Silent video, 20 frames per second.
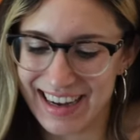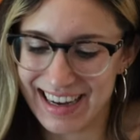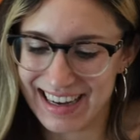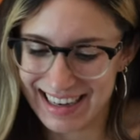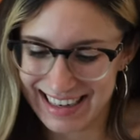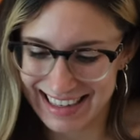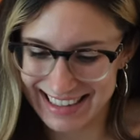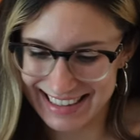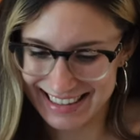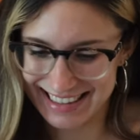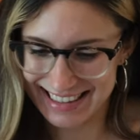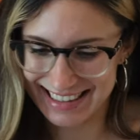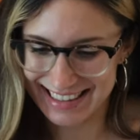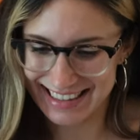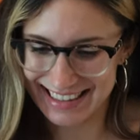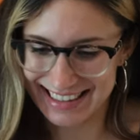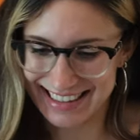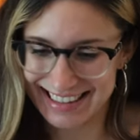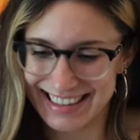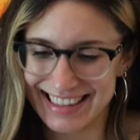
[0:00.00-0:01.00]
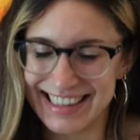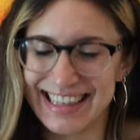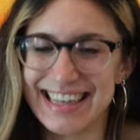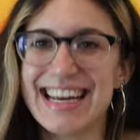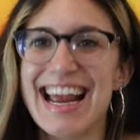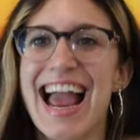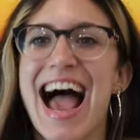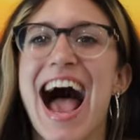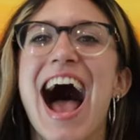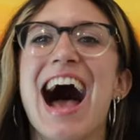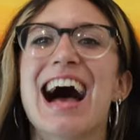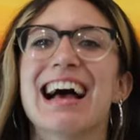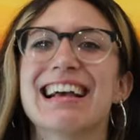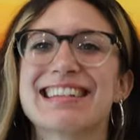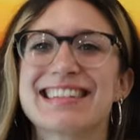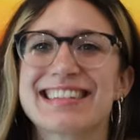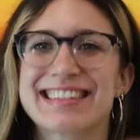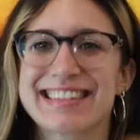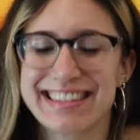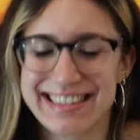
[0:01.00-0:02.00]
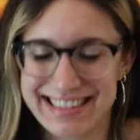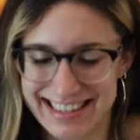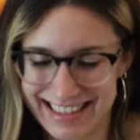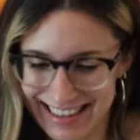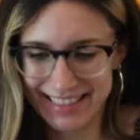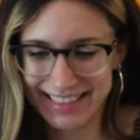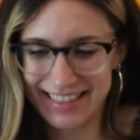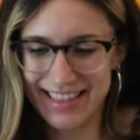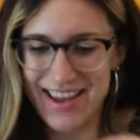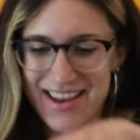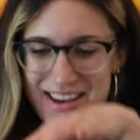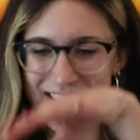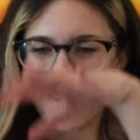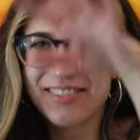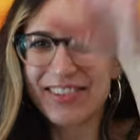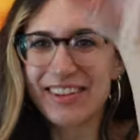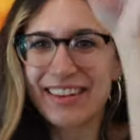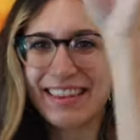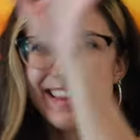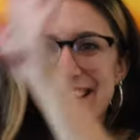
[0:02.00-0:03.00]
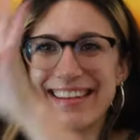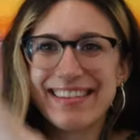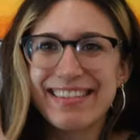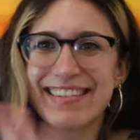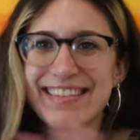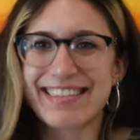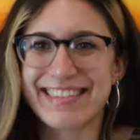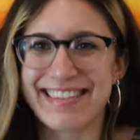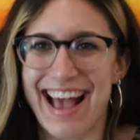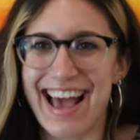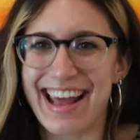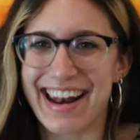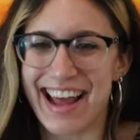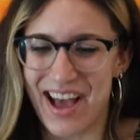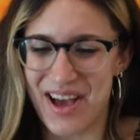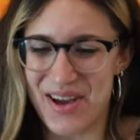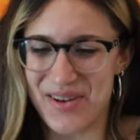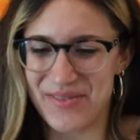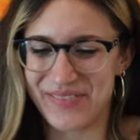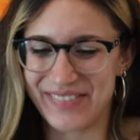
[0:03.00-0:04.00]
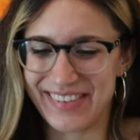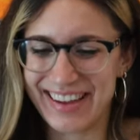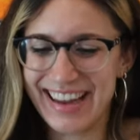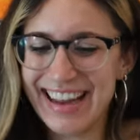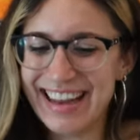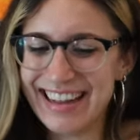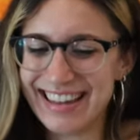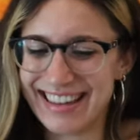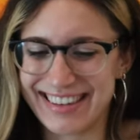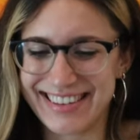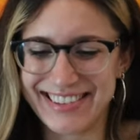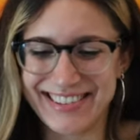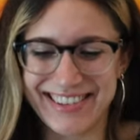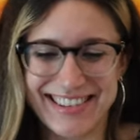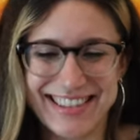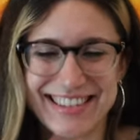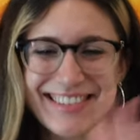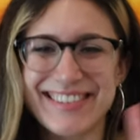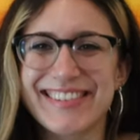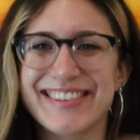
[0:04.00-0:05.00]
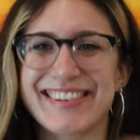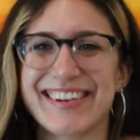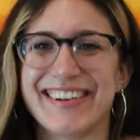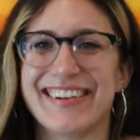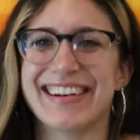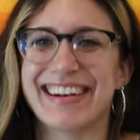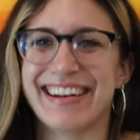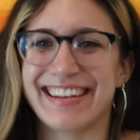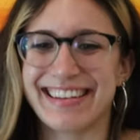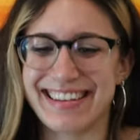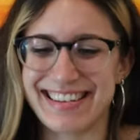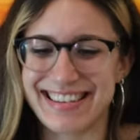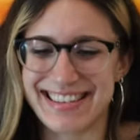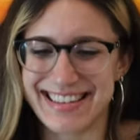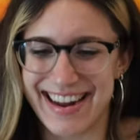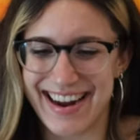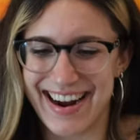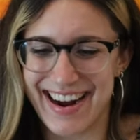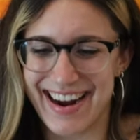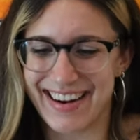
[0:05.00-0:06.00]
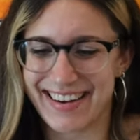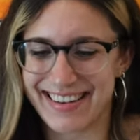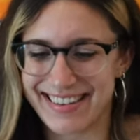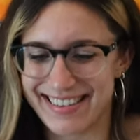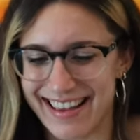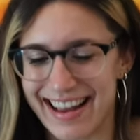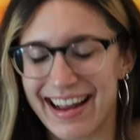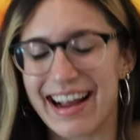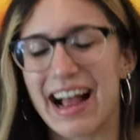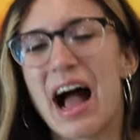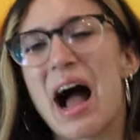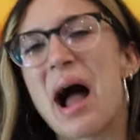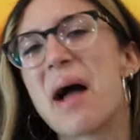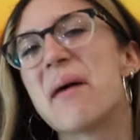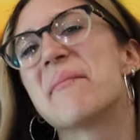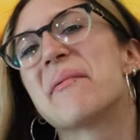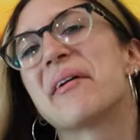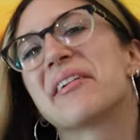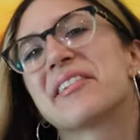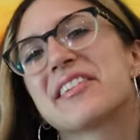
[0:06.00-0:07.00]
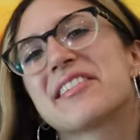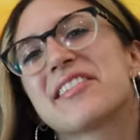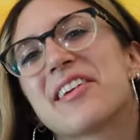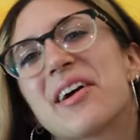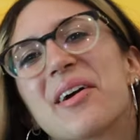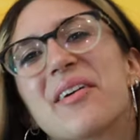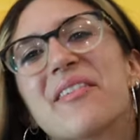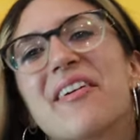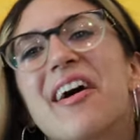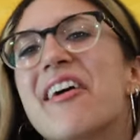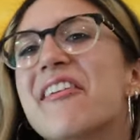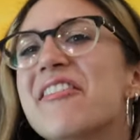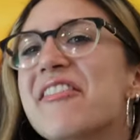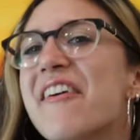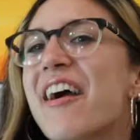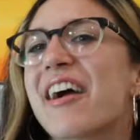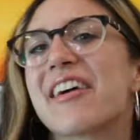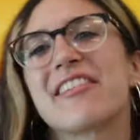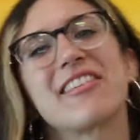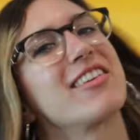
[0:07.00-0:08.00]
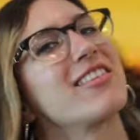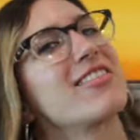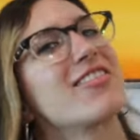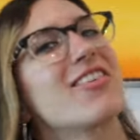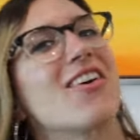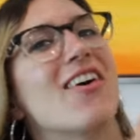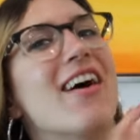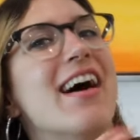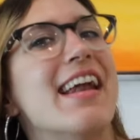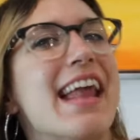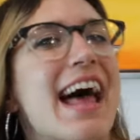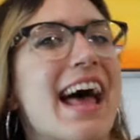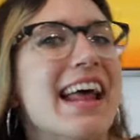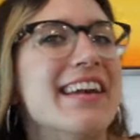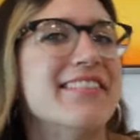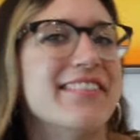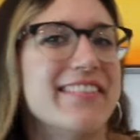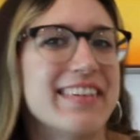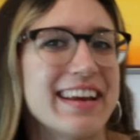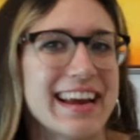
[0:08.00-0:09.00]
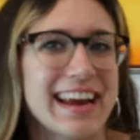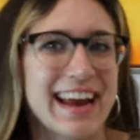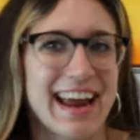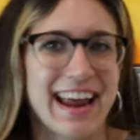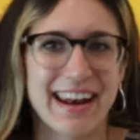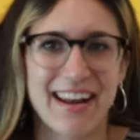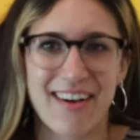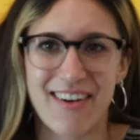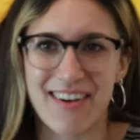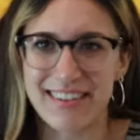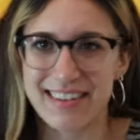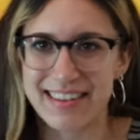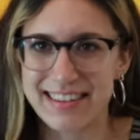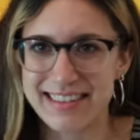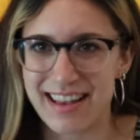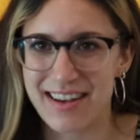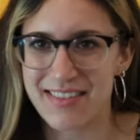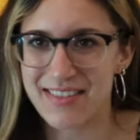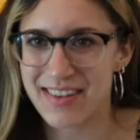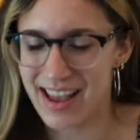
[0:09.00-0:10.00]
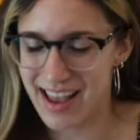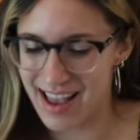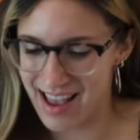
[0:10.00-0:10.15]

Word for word: hosted by Ja Yes. Love the setup. Like just chilling on the stairs like I'm about to talk about Fyre Festival and Envy and all this stuff.